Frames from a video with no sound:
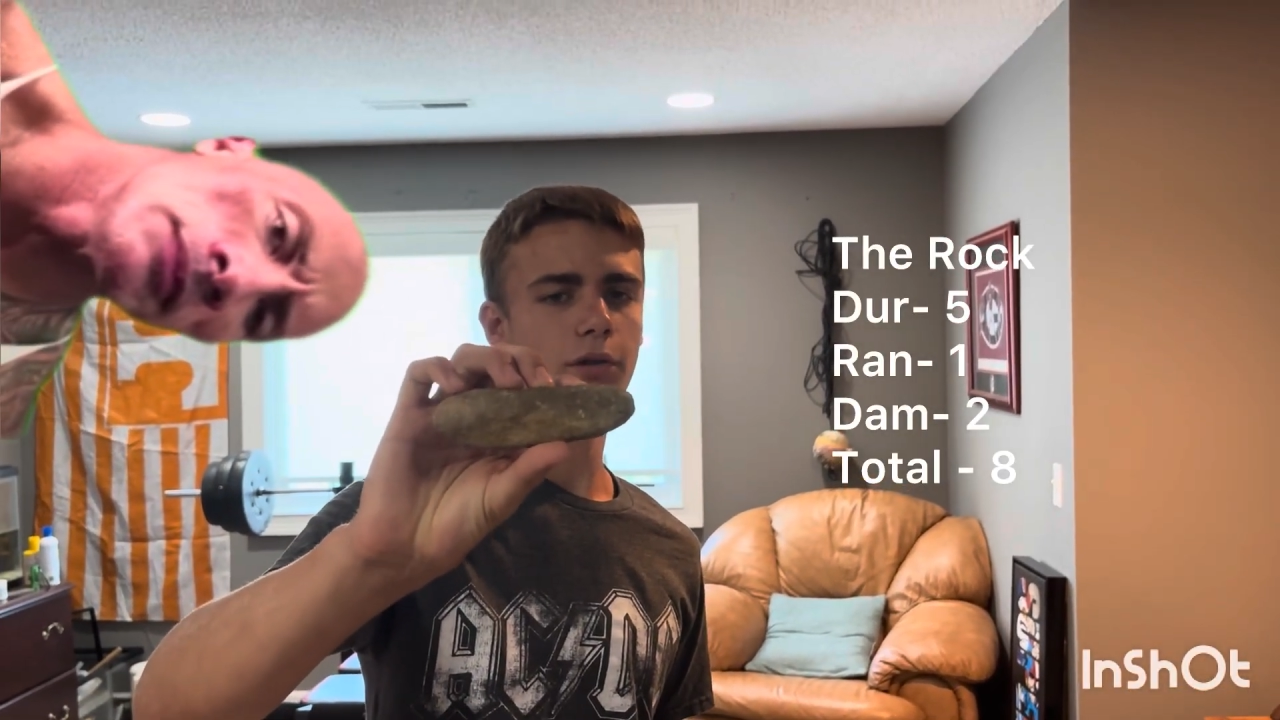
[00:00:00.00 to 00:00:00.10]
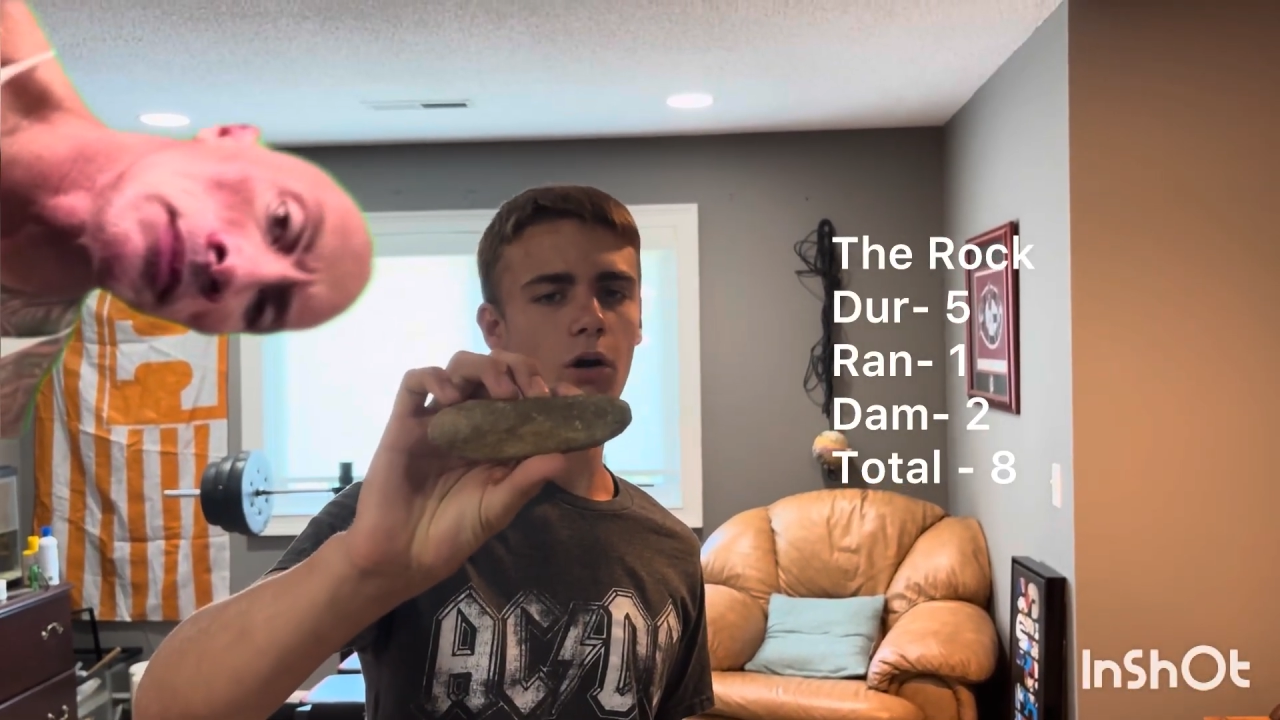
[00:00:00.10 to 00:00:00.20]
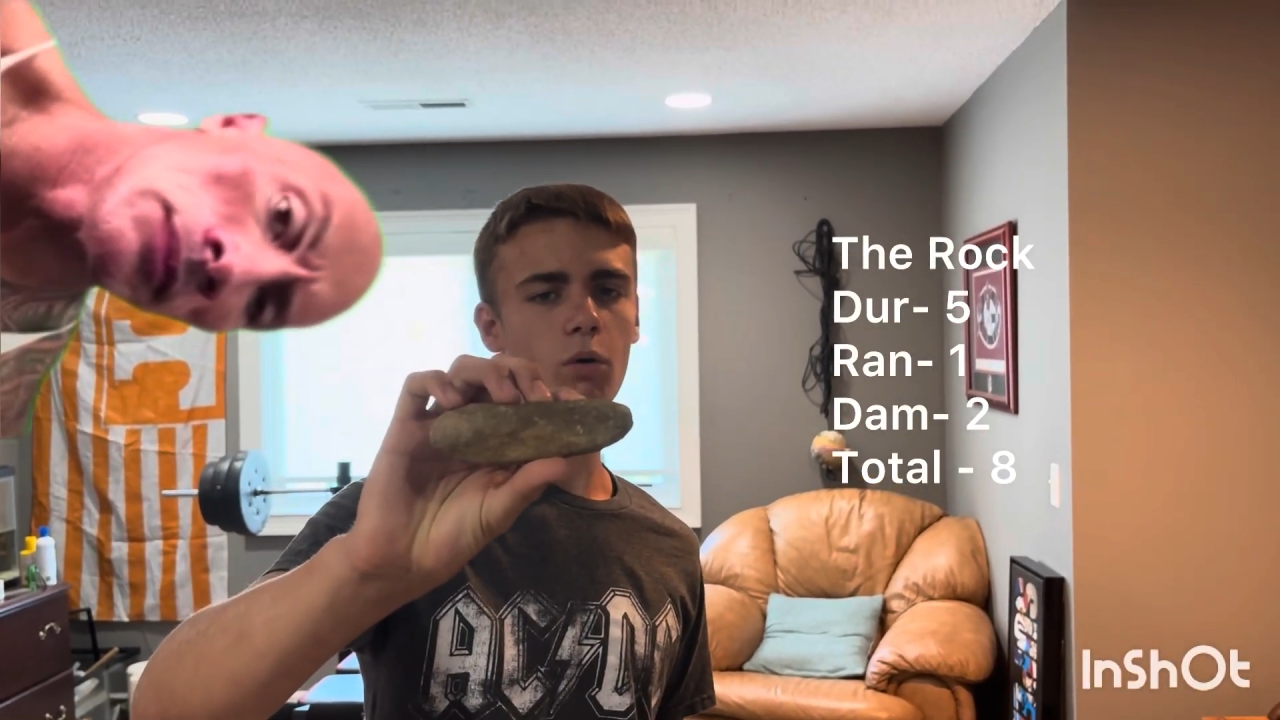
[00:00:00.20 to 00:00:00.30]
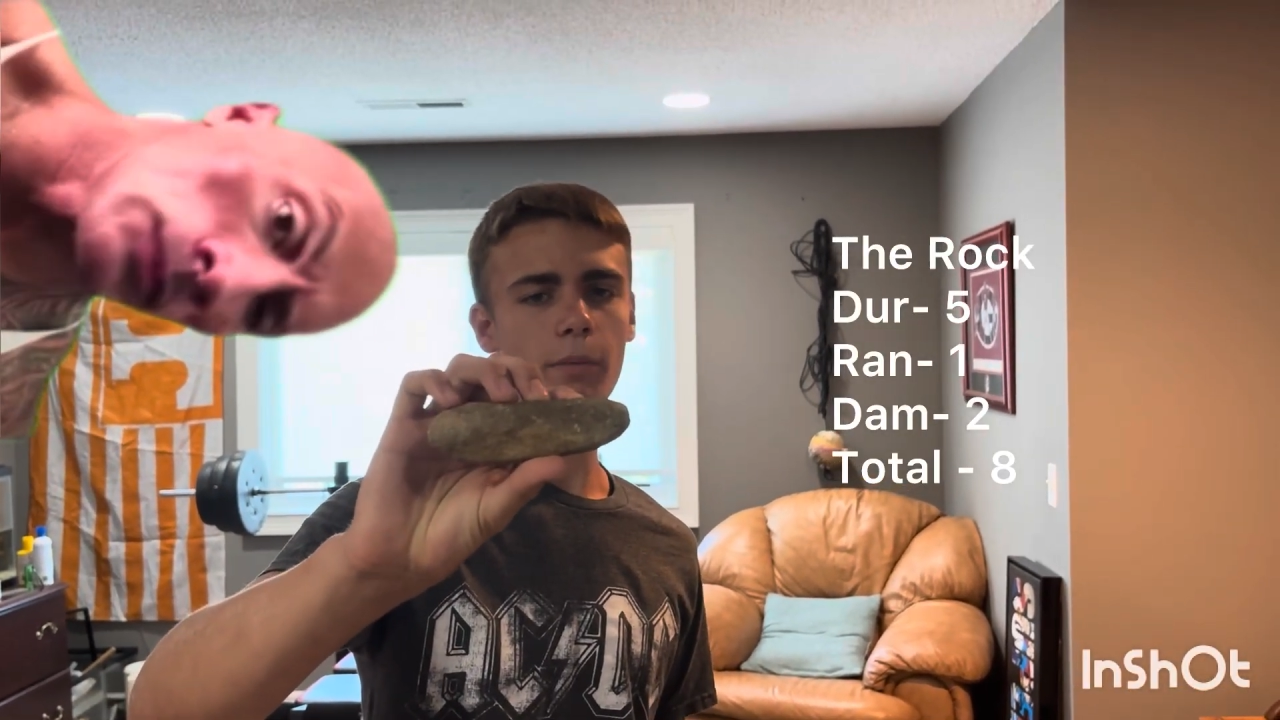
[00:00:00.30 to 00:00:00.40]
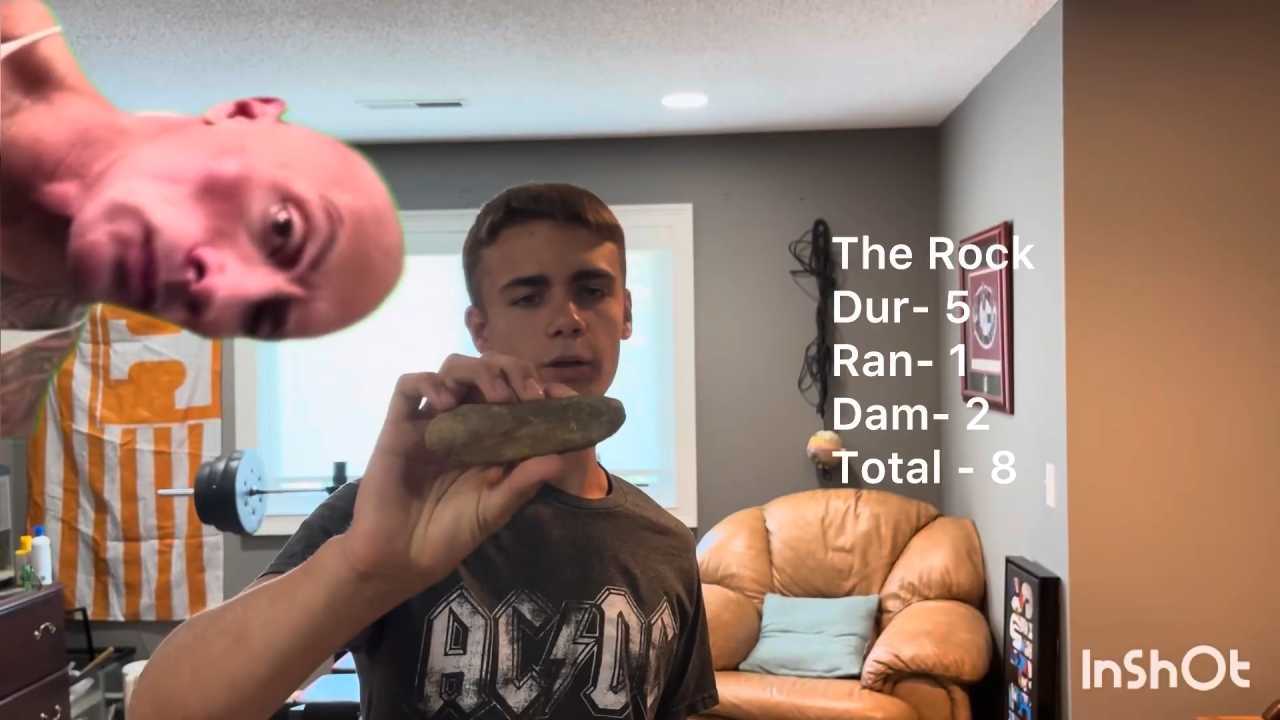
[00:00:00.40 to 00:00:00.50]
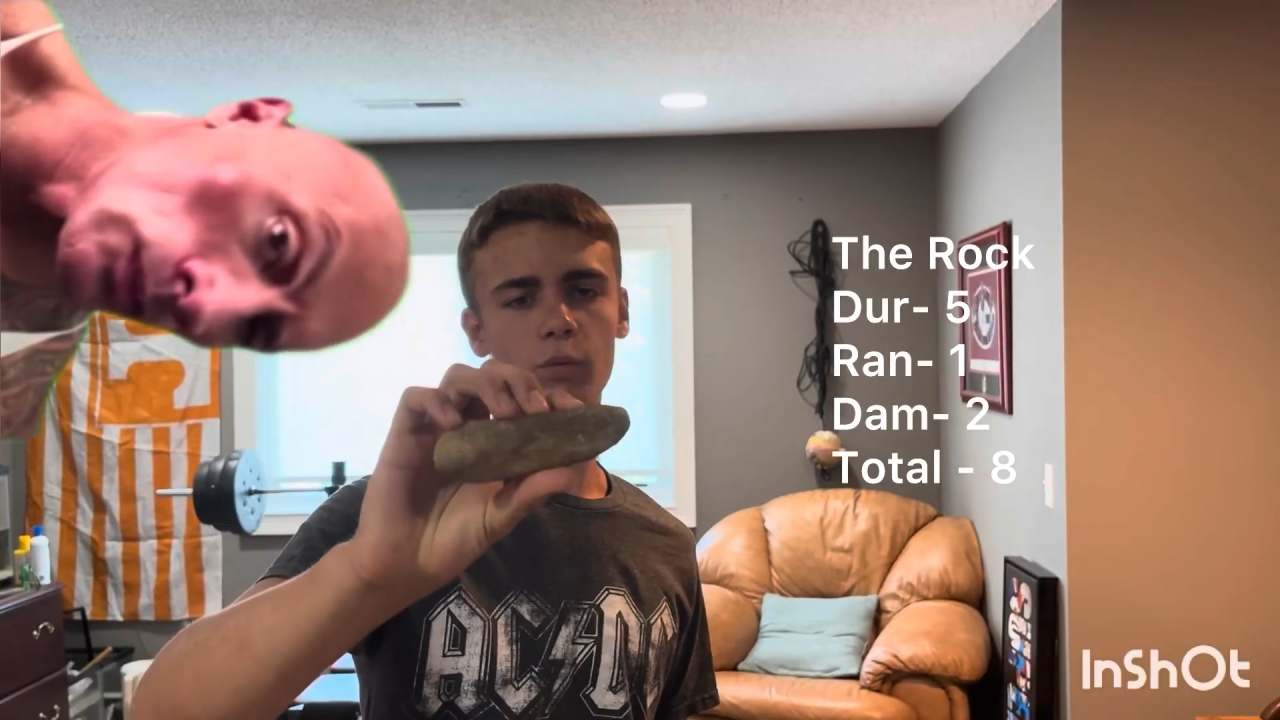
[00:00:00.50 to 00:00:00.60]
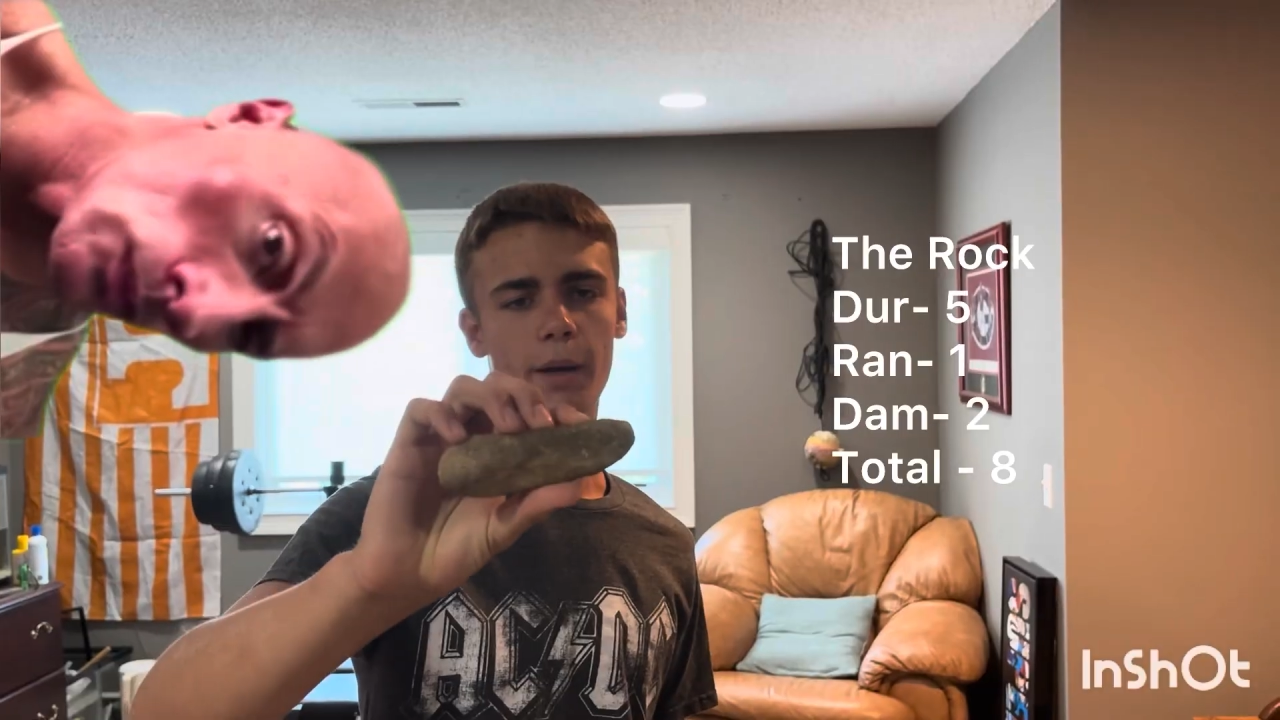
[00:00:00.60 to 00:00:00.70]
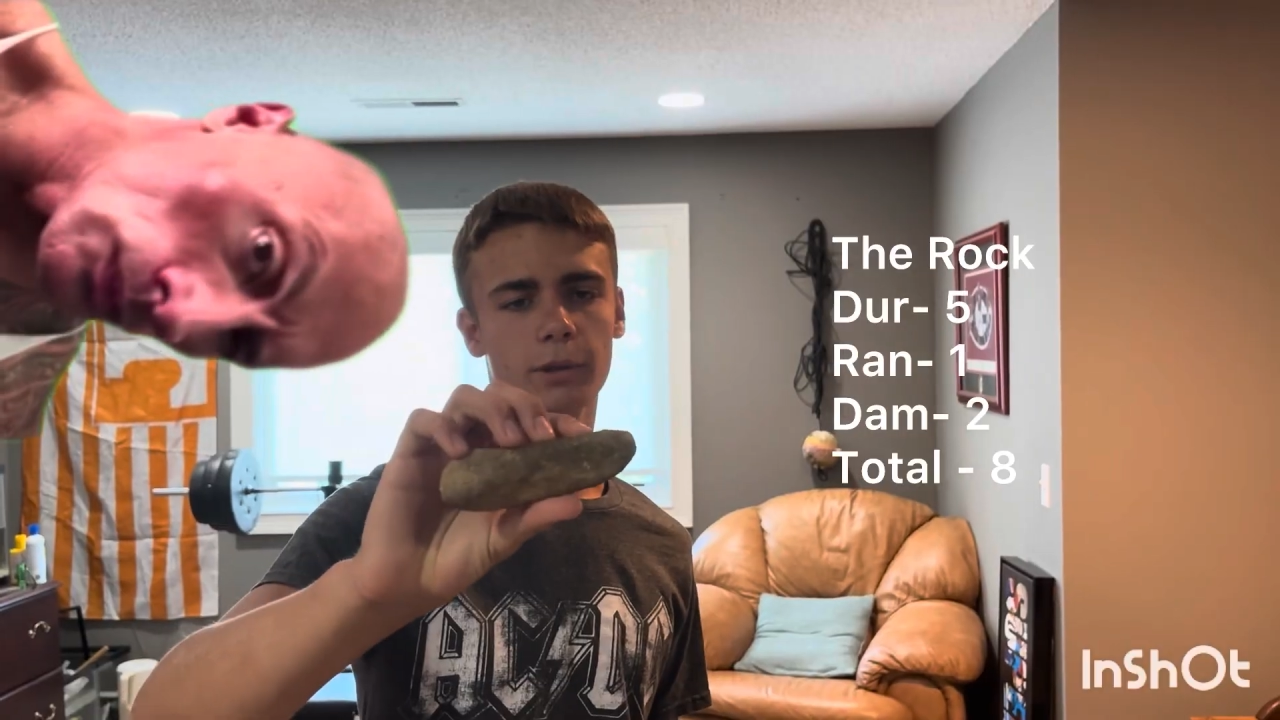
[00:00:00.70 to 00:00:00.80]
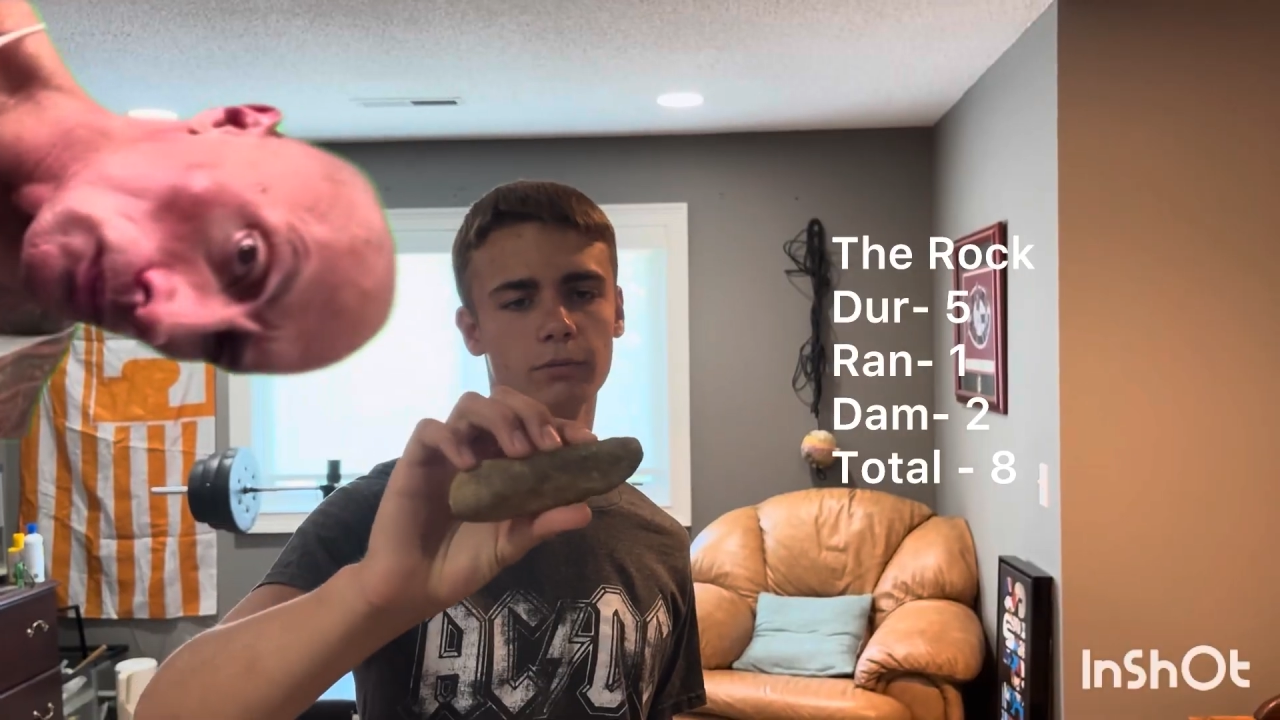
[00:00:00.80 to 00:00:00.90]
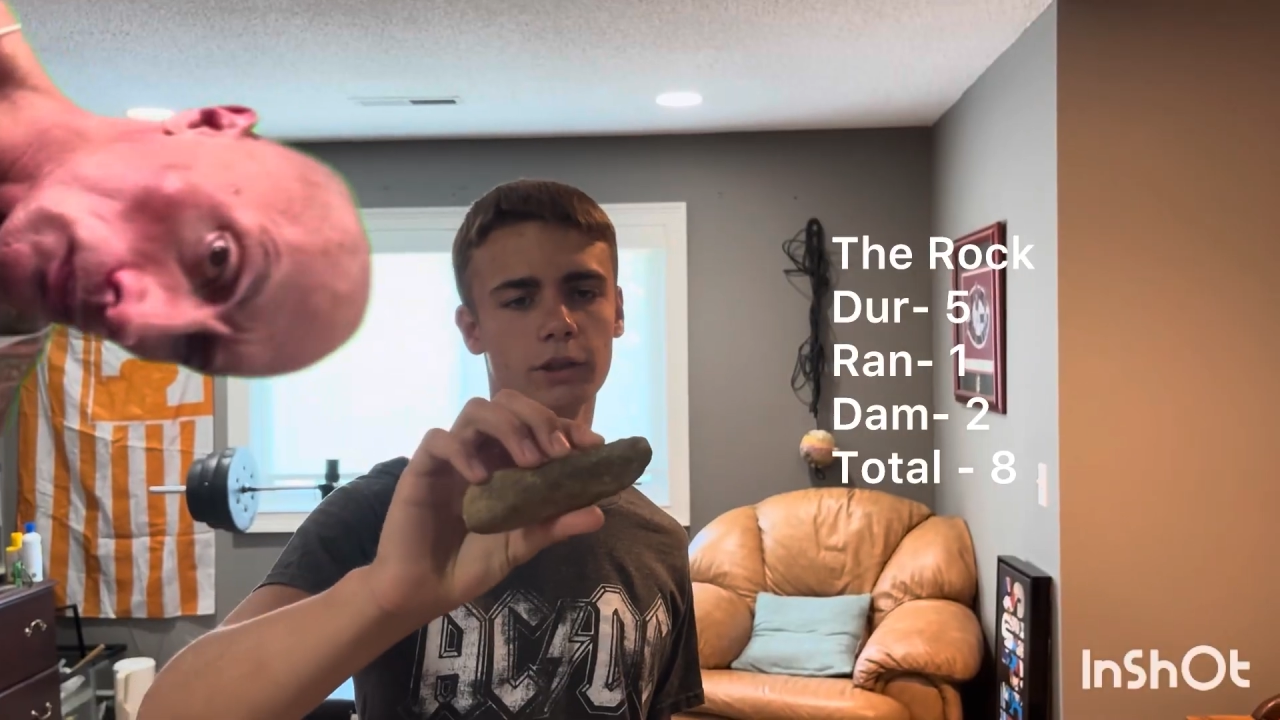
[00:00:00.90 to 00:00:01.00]
a homemade
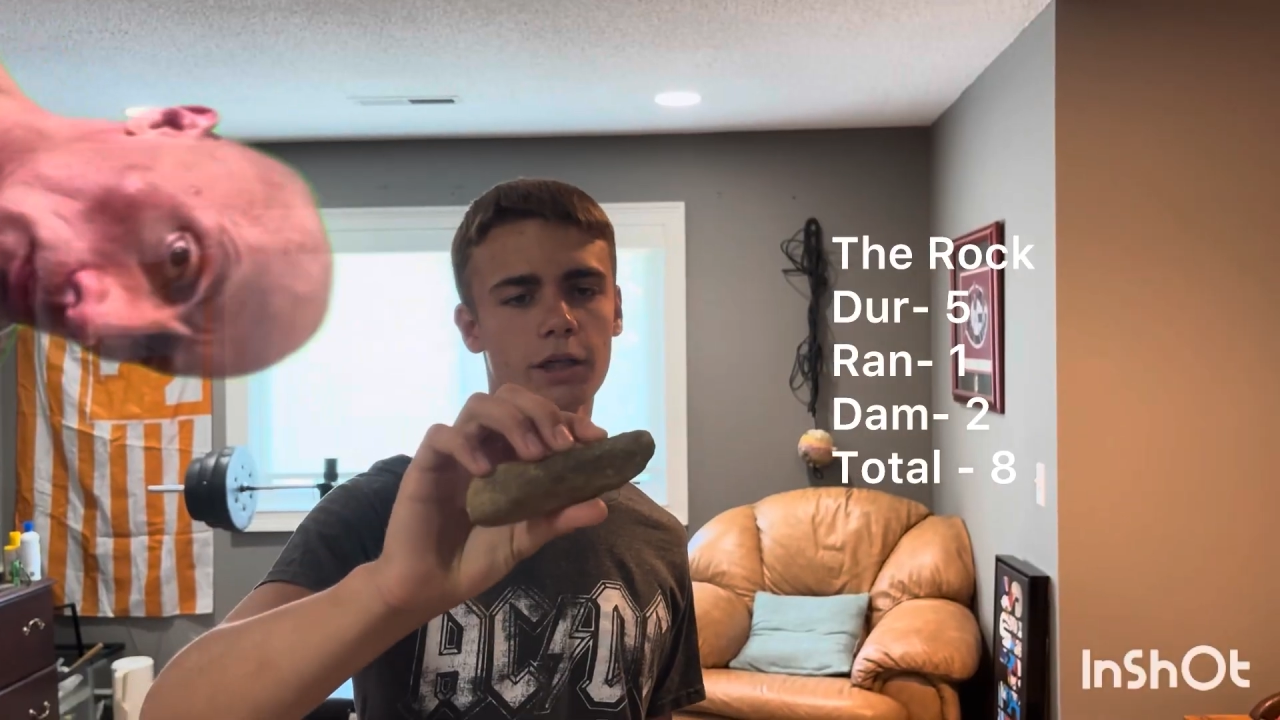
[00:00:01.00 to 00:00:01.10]
weapon?